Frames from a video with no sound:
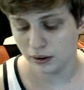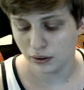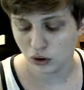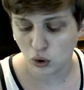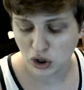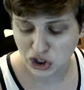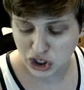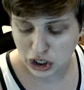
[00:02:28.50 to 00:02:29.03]

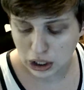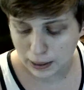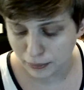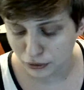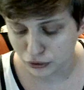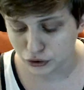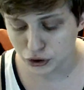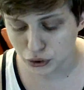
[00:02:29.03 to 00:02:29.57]
Question
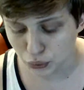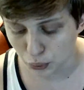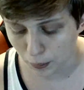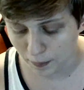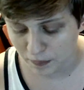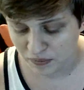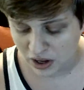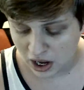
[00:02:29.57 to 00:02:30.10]
number 2.
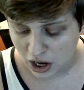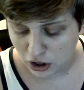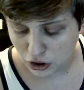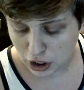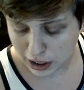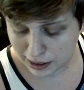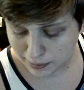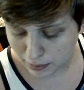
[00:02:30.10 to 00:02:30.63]

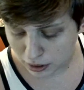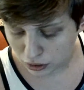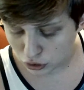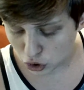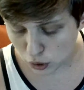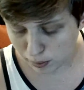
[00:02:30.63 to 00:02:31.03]
Name 2